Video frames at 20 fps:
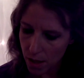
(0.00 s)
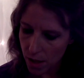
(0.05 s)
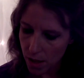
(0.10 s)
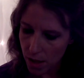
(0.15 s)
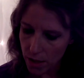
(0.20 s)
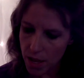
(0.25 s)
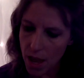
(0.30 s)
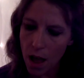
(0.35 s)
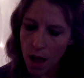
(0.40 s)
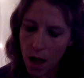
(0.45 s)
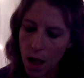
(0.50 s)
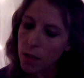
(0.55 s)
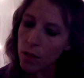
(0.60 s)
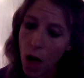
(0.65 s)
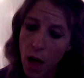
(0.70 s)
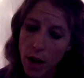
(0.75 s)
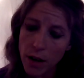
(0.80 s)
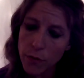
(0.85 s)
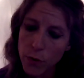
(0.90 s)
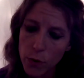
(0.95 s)
Yeah, a
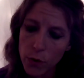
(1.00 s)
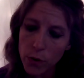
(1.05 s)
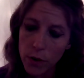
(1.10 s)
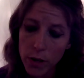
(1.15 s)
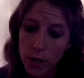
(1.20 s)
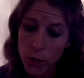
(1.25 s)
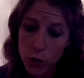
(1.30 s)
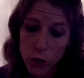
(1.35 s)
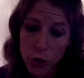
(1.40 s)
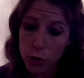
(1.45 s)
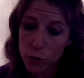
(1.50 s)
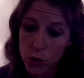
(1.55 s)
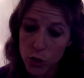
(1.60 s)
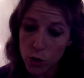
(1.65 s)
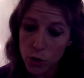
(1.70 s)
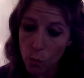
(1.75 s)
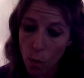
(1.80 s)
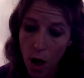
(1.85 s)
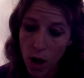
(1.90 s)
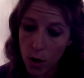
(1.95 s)
lot of you are going to choose
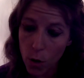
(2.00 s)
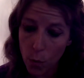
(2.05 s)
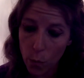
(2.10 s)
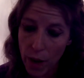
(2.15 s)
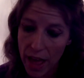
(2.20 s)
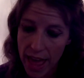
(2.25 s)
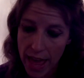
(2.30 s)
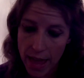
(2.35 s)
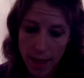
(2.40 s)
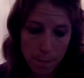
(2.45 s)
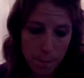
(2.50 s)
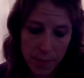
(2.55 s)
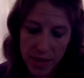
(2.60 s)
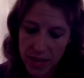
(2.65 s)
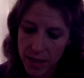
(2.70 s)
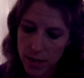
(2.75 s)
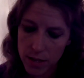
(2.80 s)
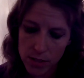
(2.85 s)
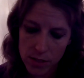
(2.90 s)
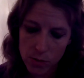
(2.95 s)
to walk away
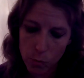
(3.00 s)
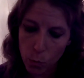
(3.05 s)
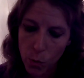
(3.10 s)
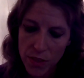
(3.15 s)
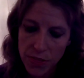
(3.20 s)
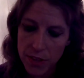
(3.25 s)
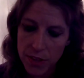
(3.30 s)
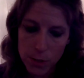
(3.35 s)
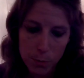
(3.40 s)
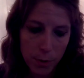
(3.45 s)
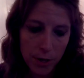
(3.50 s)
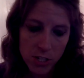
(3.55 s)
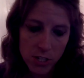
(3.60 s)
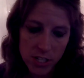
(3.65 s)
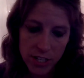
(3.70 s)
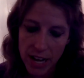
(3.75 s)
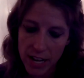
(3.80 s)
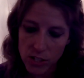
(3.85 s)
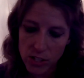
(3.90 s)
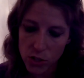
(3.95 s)
because what this
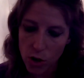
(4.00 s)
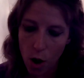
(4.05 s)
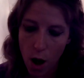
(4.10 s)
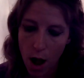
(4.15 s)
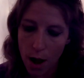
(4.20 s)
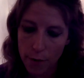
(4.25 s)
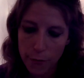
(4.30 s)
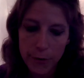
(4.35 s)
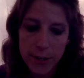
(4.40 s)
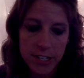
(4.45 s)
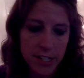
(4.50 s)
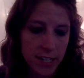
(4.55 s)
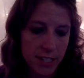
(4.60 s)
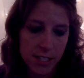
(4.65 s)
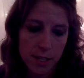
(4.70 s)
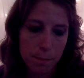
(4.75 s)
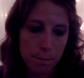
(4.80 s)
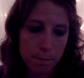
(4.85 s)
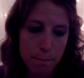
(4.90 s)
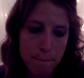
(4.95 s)
person has to offer
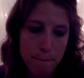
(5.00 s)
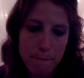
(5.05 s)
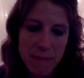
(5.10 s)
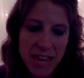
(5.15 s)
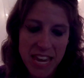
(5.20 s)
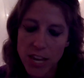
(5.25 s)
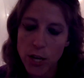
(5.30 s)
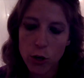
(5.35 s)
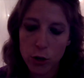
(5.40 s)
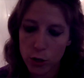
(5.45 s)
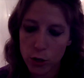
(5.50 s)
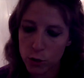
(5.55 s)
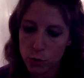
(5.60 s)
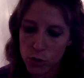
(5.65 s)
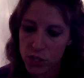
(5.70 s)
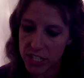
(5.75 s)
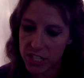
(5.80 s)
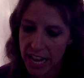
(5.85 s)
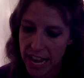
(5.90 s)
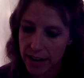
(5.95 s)
doesn't meet your new
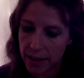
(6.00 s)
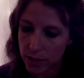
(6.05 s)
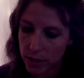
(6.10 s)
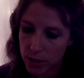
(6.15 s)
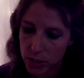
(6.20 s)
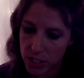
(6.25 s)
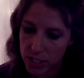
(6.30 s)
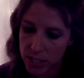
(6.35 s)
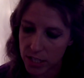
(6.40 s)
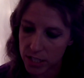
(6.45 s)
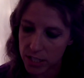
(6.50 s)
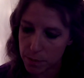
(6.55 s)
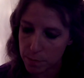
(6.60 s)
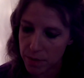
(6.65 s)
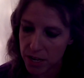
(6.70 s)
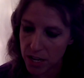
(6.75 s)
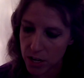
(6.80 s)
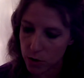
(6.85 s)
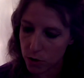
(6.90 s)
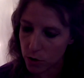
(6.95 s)
standards. It doesn't
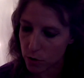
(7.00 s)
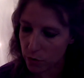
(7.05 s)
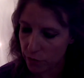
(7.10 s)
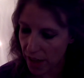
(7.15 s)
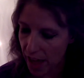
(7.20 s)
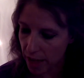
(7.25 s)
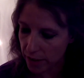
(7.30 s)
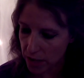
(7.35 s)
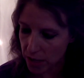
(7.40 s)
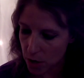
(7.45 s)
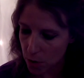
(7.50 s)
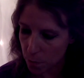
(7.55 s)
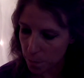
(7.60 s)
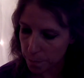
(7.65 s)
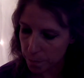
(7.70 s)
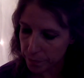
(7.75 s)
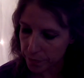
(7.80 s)
meet your new value.